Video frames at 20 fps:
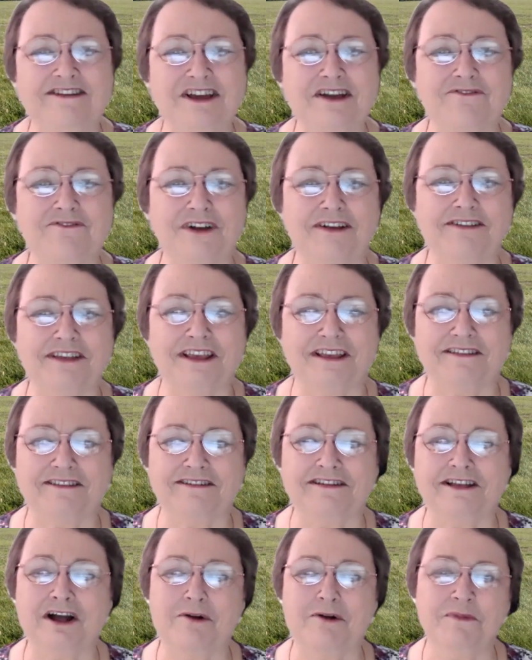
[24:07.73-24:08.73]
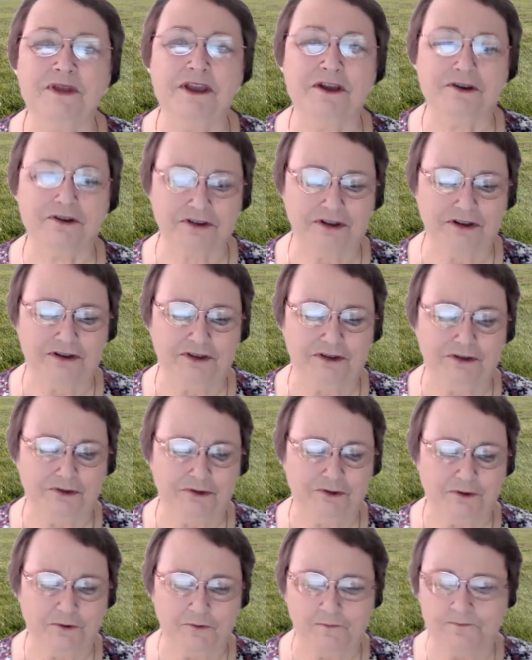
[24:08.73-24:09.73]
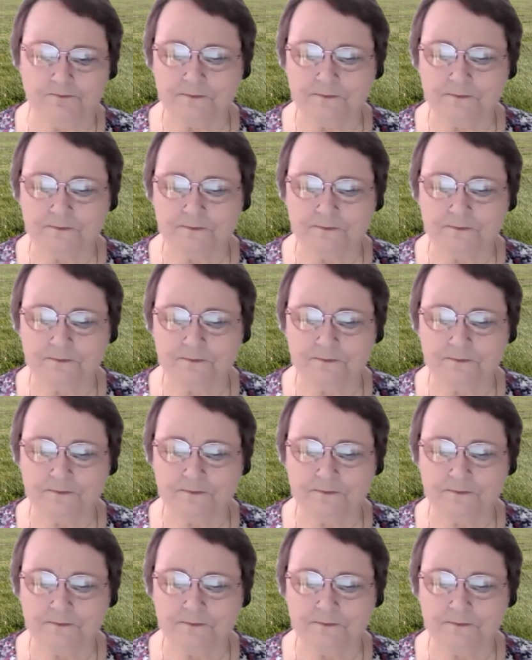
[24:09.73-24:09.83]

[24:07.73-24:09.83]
of us has come here to do?